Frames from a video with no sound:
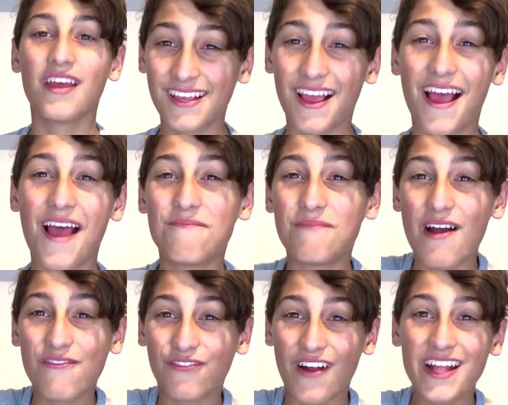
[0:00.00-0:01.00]
So my
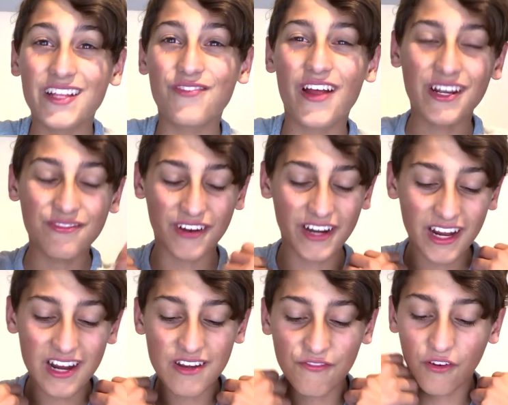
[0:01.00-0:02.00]
friends found it very
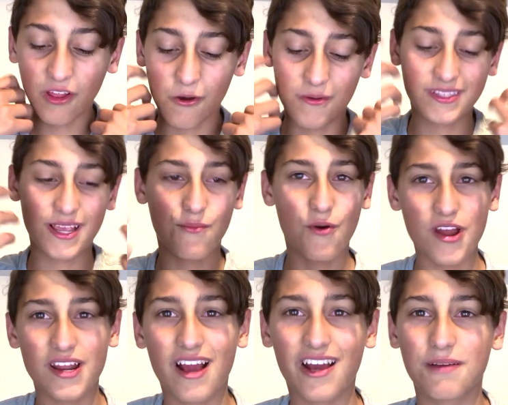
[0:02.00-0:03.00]
hard to follow as they
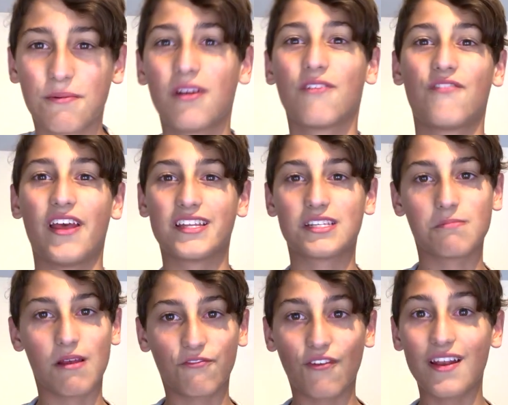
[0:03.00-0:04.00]
weren't Harry Potter fans. So
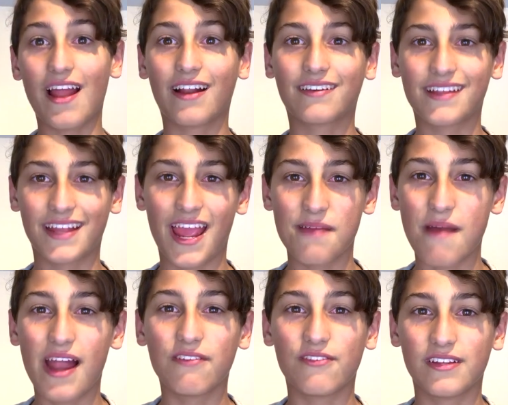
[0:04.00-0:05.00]
my friend actually came
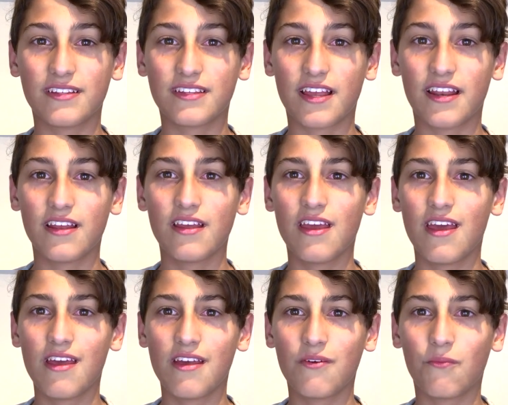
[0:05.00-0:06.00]
out of it and said,
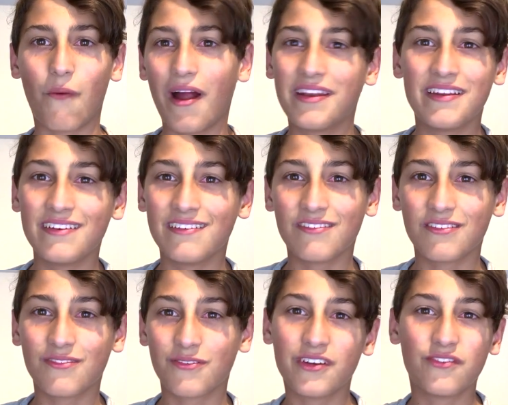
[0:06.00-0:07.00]
why didn't
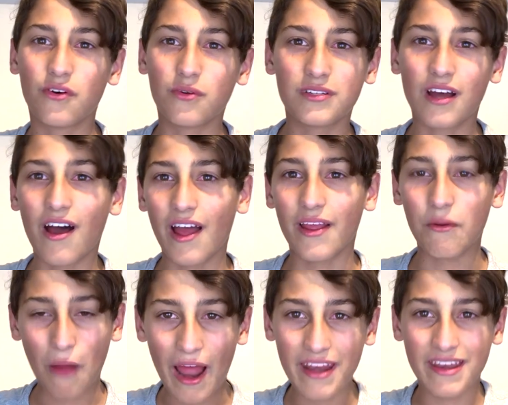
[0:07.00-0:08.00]
Grindelwald die?
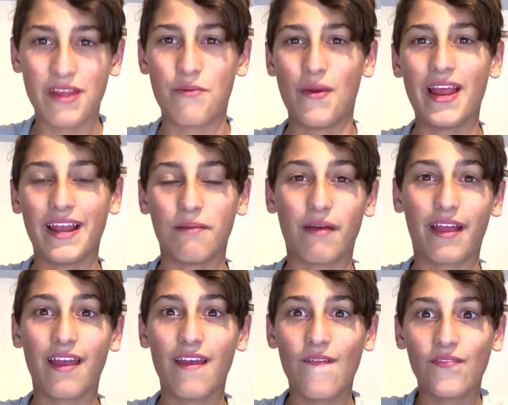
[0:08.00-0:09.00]
How did he win? I'm like,
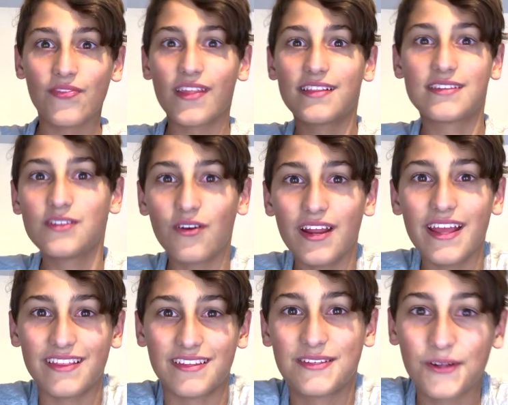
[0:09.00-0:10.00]
that's not
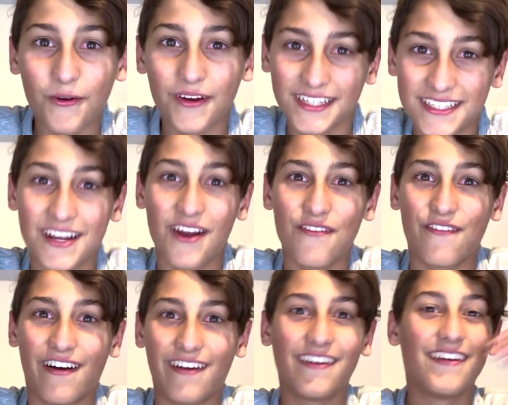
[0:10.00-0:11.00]
it. The story isn't
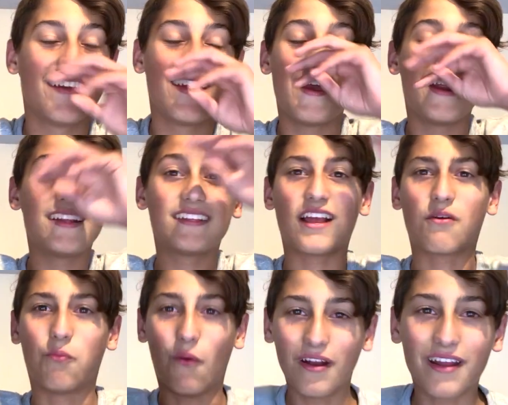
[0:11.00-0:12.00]
over. And he's
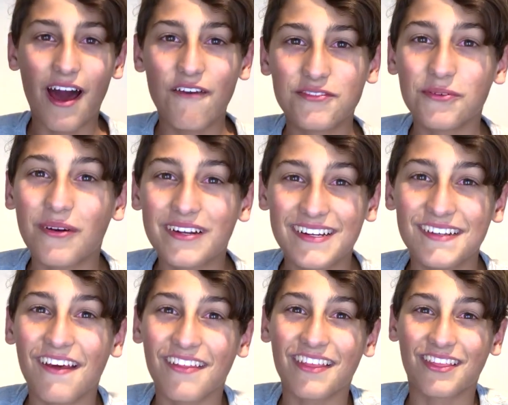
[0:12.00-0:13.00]
like, what? After watching
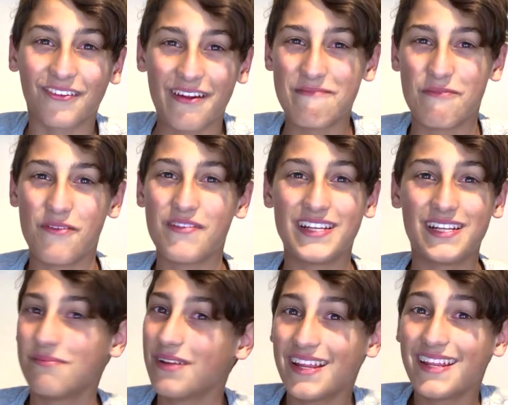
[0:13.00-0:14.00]
another 3 movies?
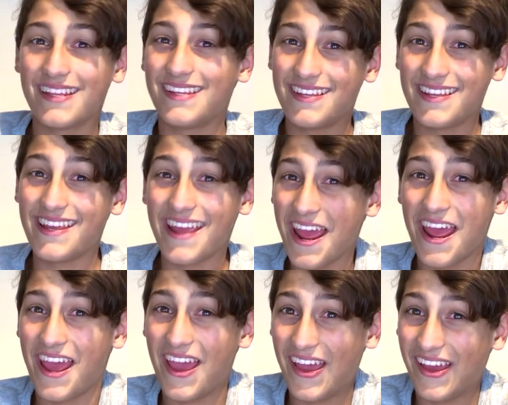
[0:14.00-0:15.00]
I'm like,
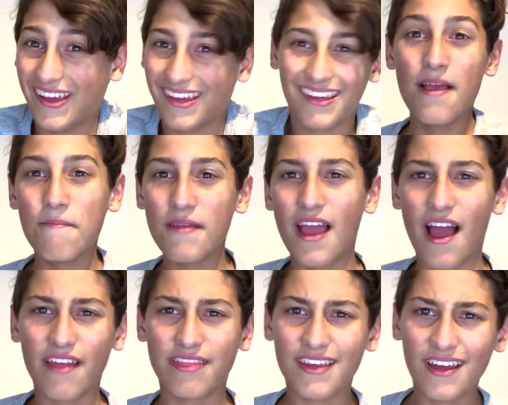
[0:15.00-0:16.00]
yeah. But yeah,
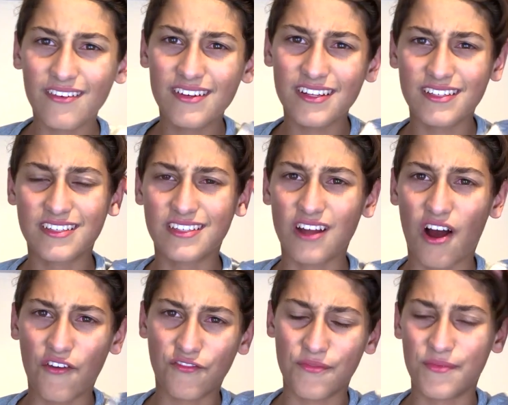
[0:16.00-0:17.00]
I think I'll just
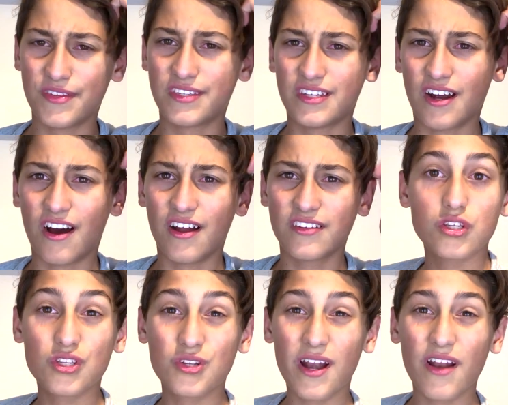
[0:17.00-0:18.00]
start from the start.
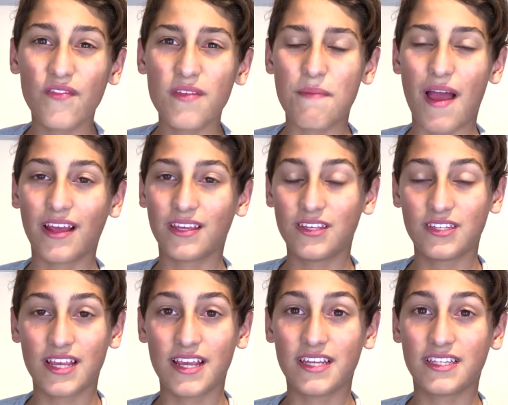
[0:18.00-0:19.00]
Straight off the back, you
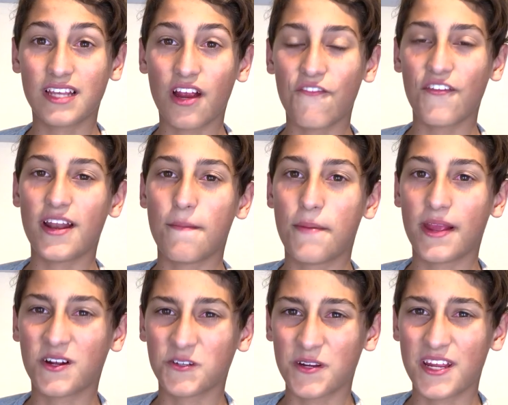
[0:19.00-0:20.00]
see Seraphina
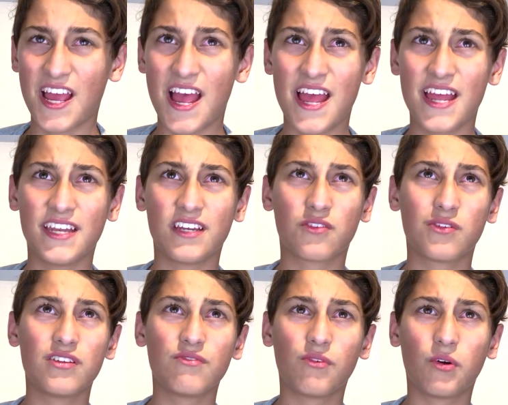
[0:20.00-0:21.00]
Pickery and
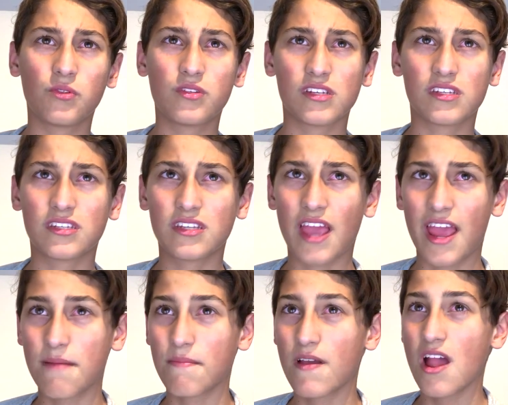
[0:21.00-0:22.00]
Grindelwald's
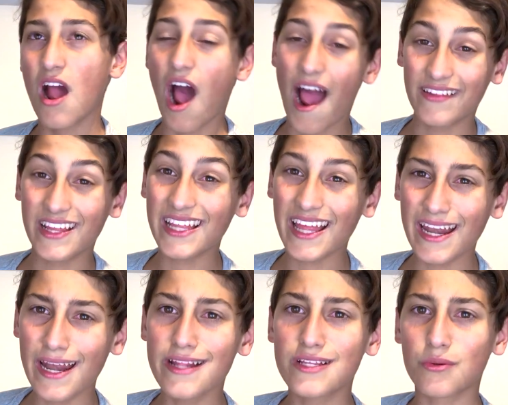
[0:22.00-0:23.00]
escape. I think
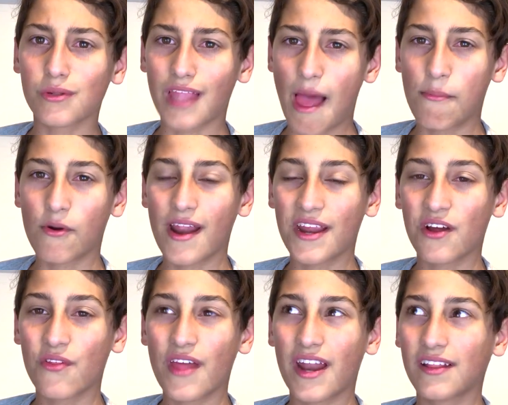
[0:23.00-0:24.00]
they need to elaborate on that